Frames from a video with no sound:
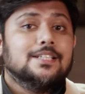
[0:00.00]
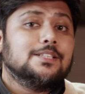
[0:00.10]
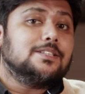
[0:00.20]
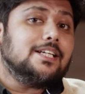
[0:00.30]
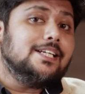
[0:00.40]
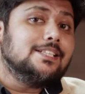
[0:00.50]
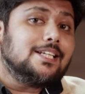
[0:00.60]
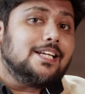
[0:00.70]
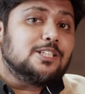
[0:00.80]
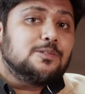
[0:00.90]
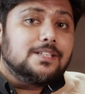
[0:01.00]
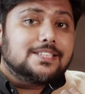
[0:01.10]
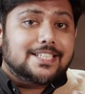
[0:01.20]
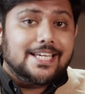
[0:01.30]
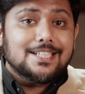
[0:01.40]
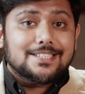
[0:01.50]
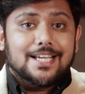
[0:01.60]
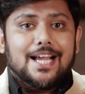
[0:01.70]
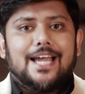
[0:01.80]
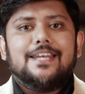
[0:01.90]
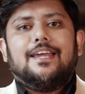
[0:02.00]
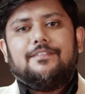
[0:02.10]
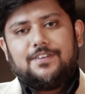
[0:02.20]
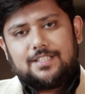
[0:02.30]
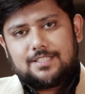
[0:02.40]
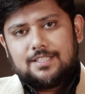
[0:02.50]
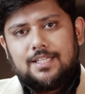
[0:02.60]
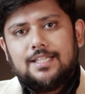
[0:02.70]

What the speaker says: to the intellectual skills and efforts.